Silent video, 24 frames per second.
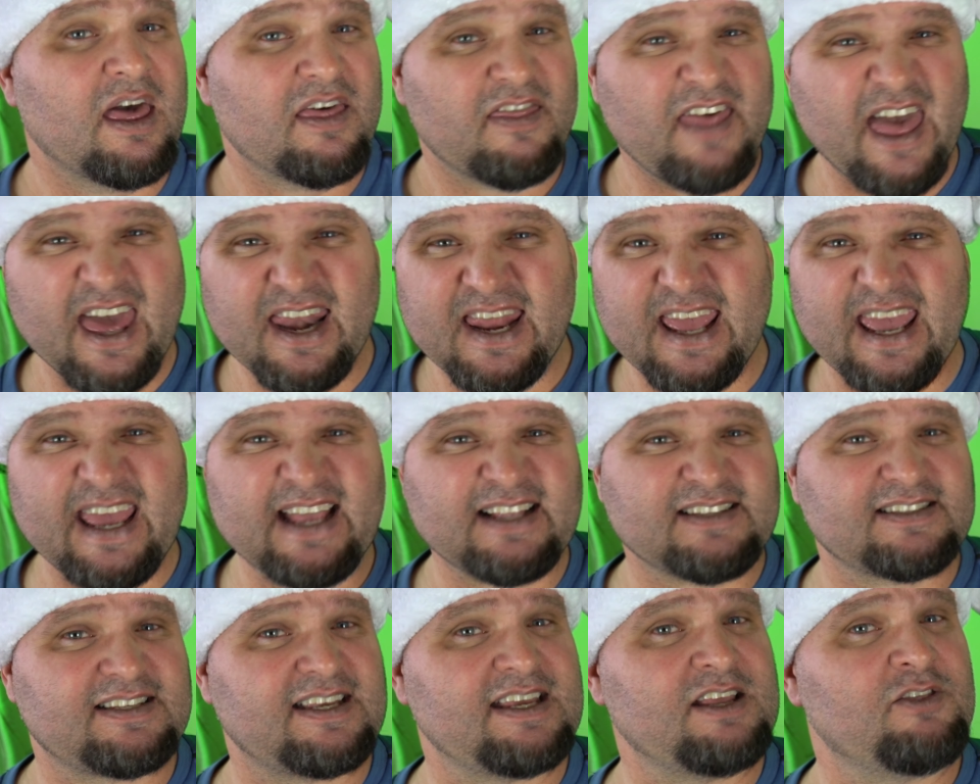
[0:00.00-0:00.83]
That
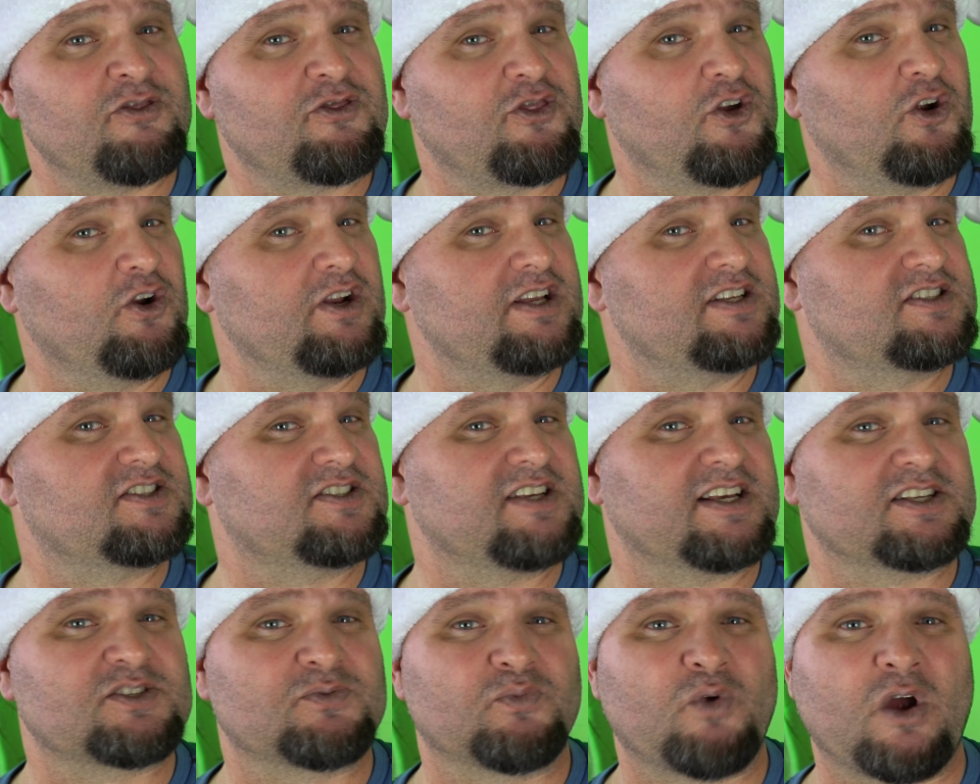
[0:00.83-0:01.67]

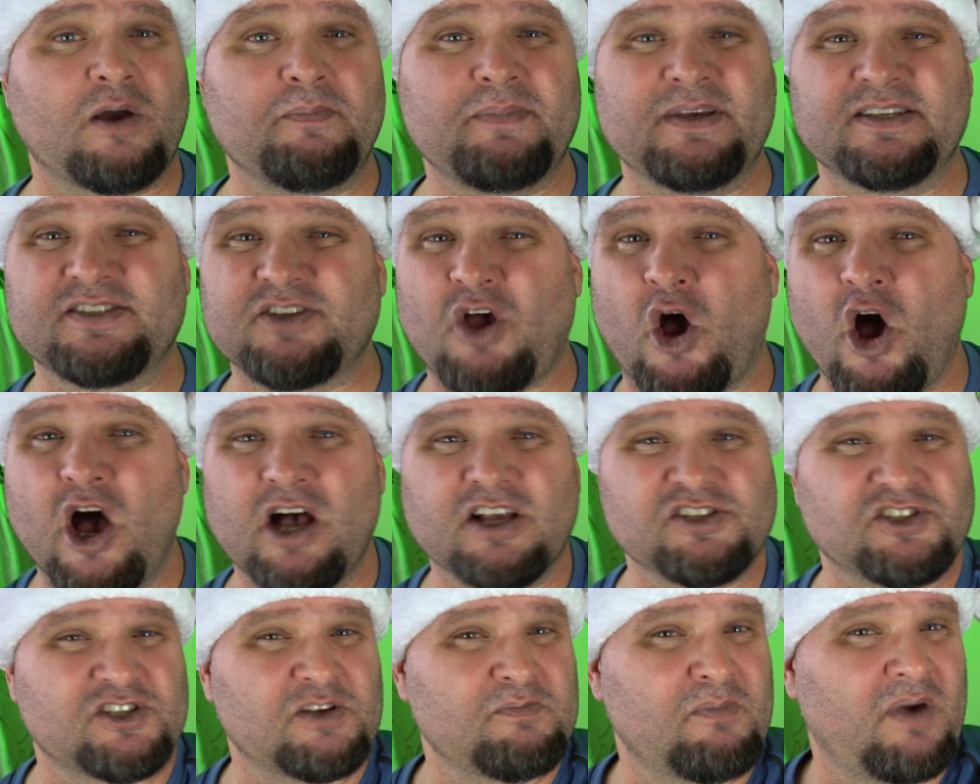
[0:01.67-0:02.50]
1836 rub is
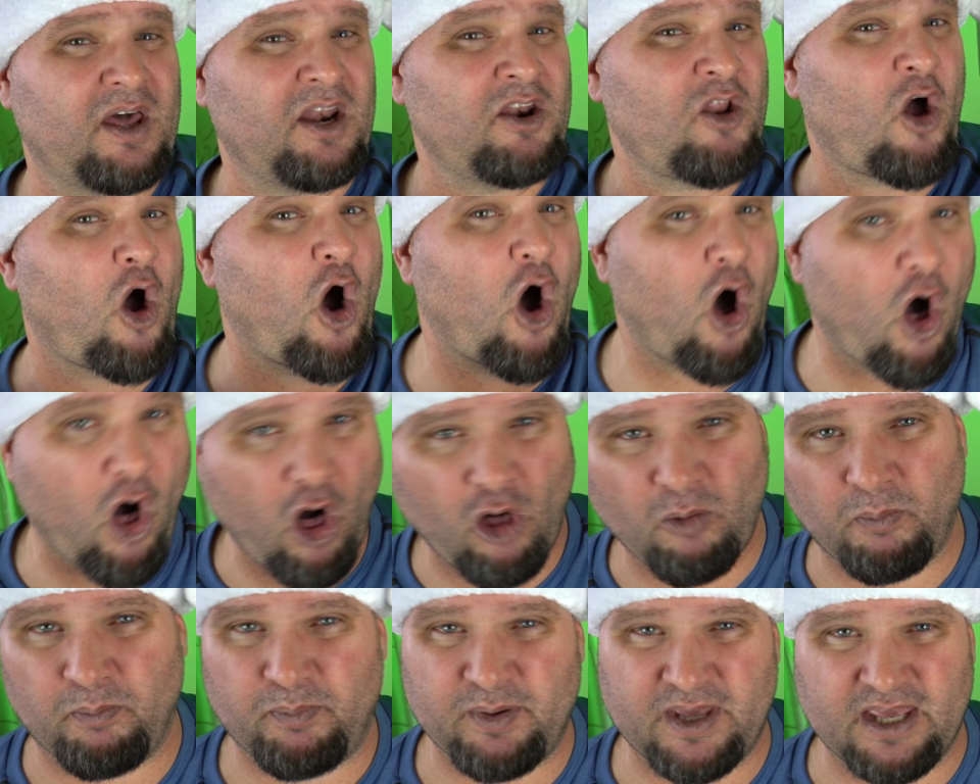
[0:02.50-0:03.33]
awesome on
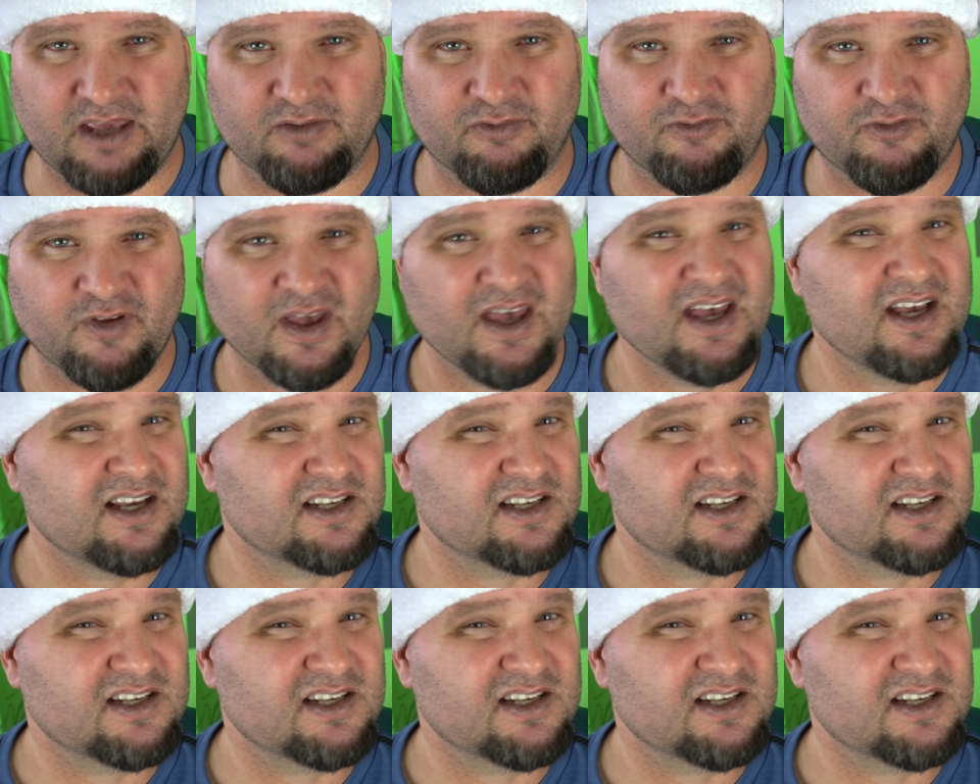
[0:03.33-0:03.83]
all beef.